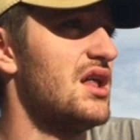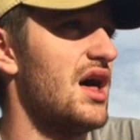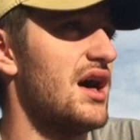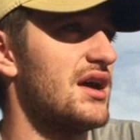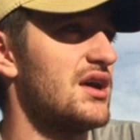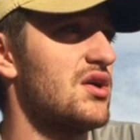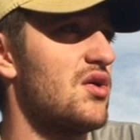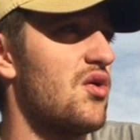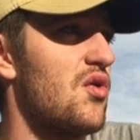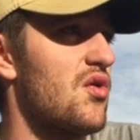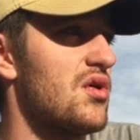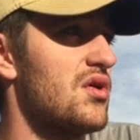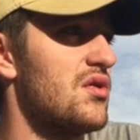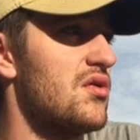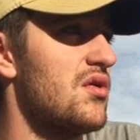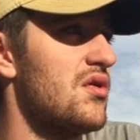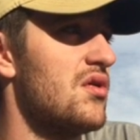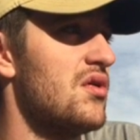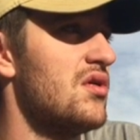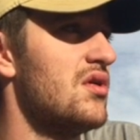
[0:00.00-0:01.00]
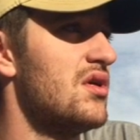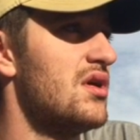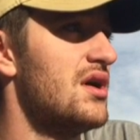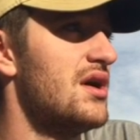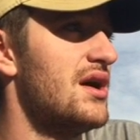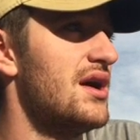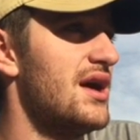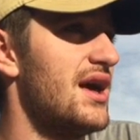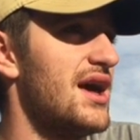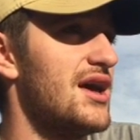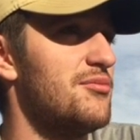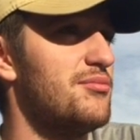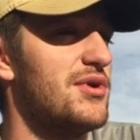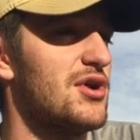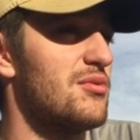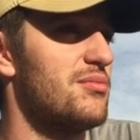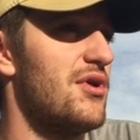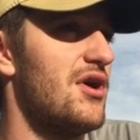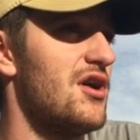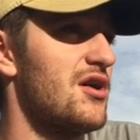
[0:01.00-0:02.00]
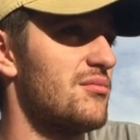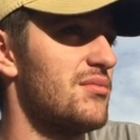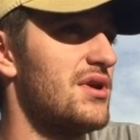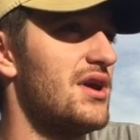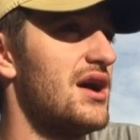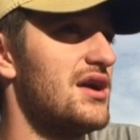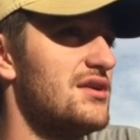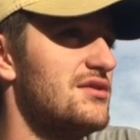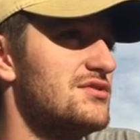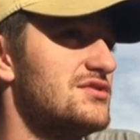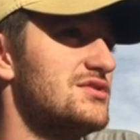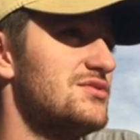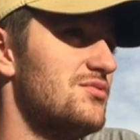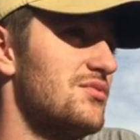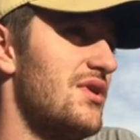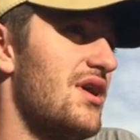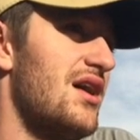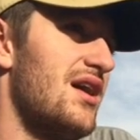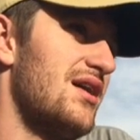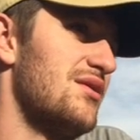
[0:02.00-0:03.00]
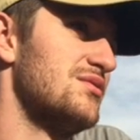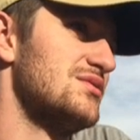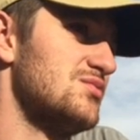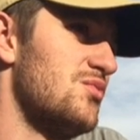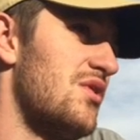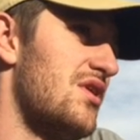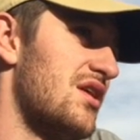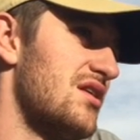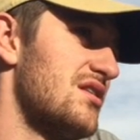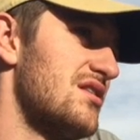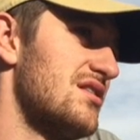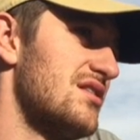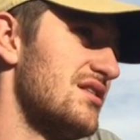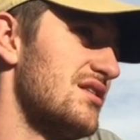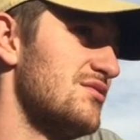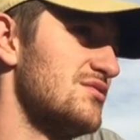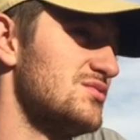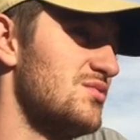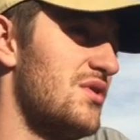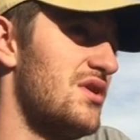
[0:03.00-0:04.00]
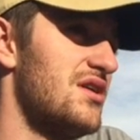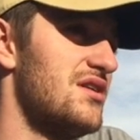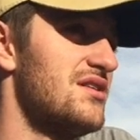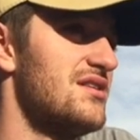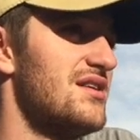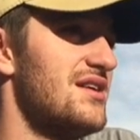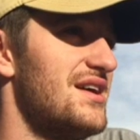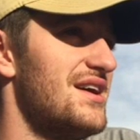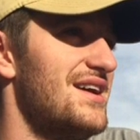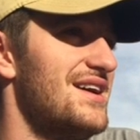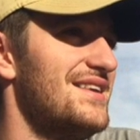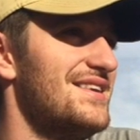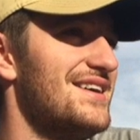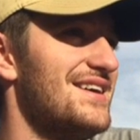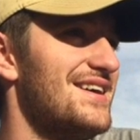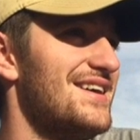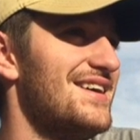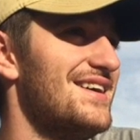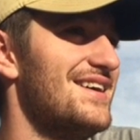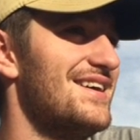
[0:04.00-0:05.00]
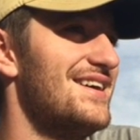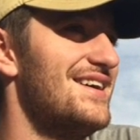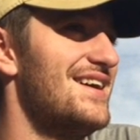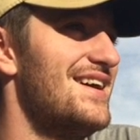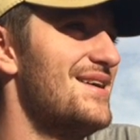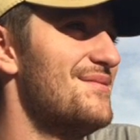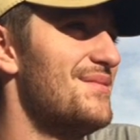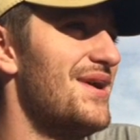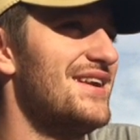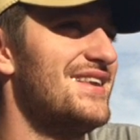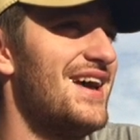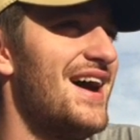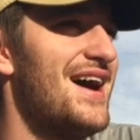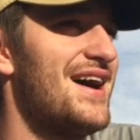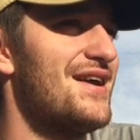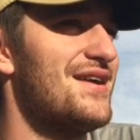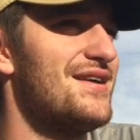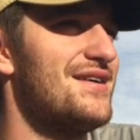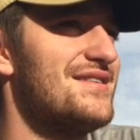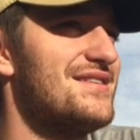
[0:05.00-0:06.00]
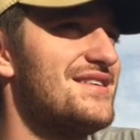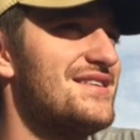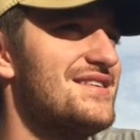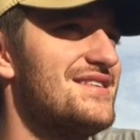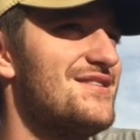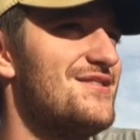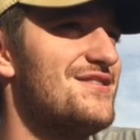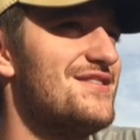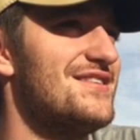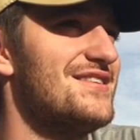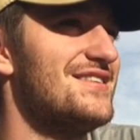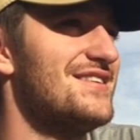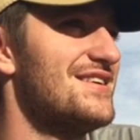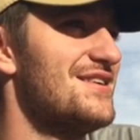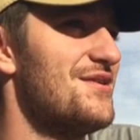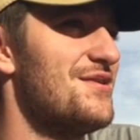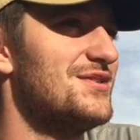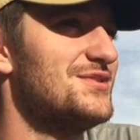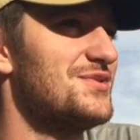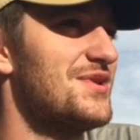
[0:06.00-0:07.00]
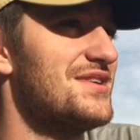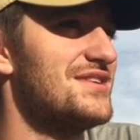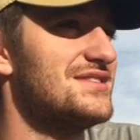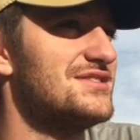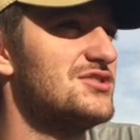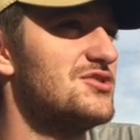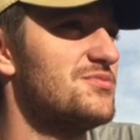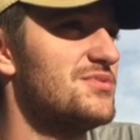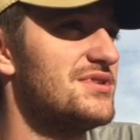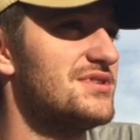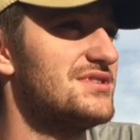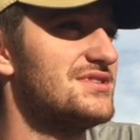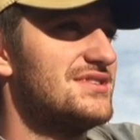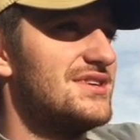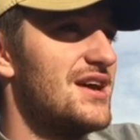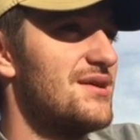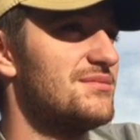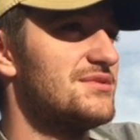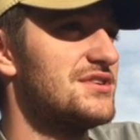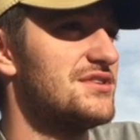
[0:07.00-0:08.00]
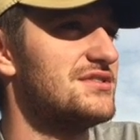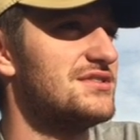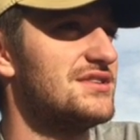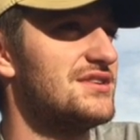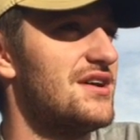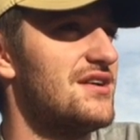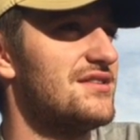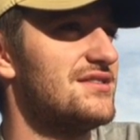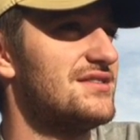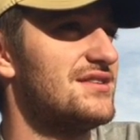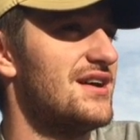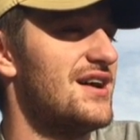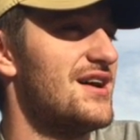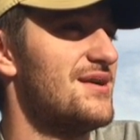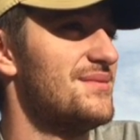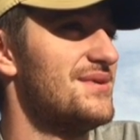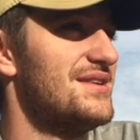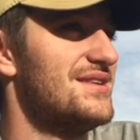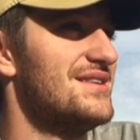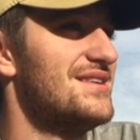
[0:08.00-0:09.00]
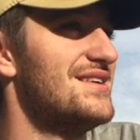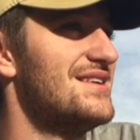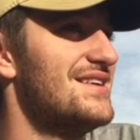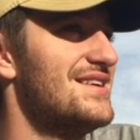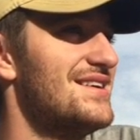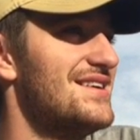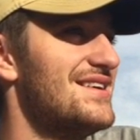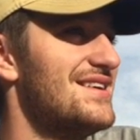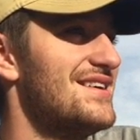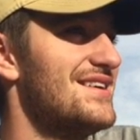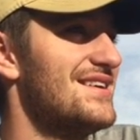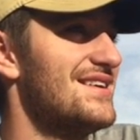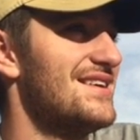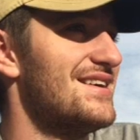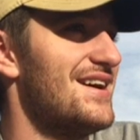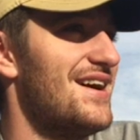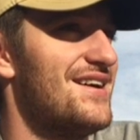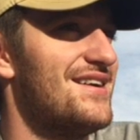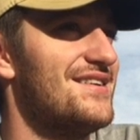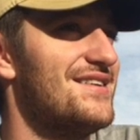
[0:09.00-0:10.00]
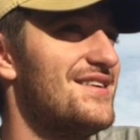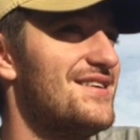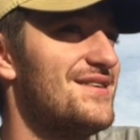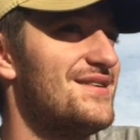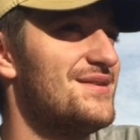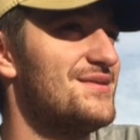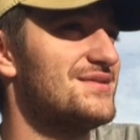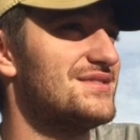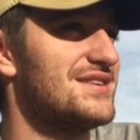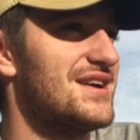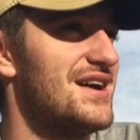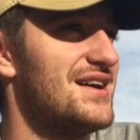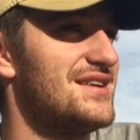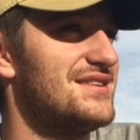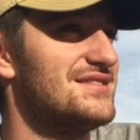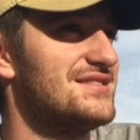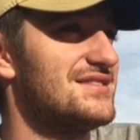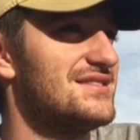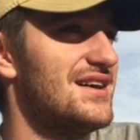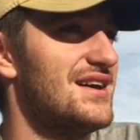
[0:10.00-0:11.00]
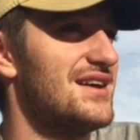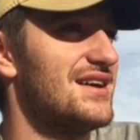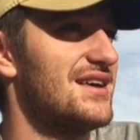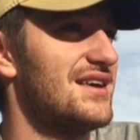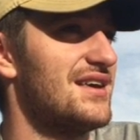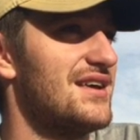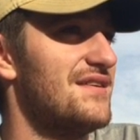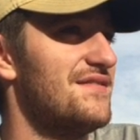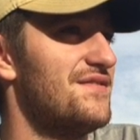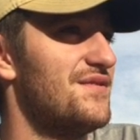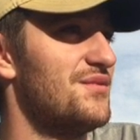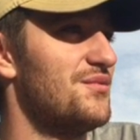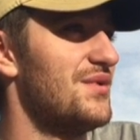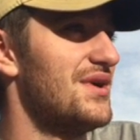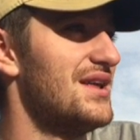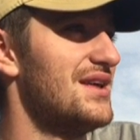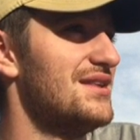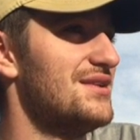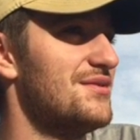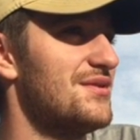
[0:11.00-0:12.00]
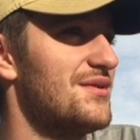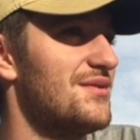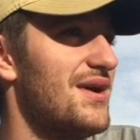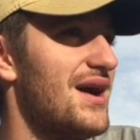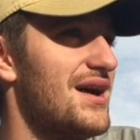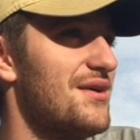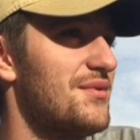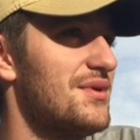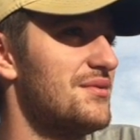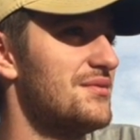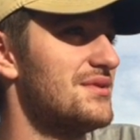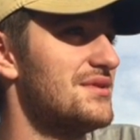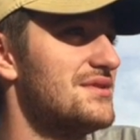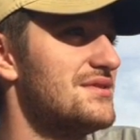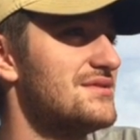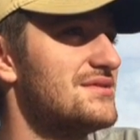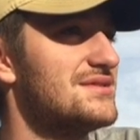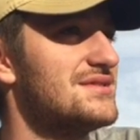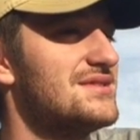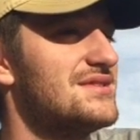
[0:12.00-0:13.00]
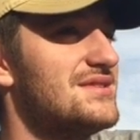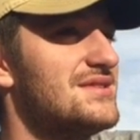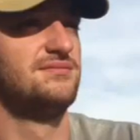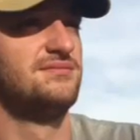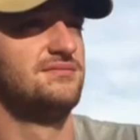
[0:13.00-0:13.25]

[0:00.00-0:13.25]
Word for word: like cornhole and beer pong. But I used I was water, it was water, and uh, my dad he uh, he always wears a stupid same jersey all the time and I don't know. It was kind of just like if we didn't do it right, we would lose.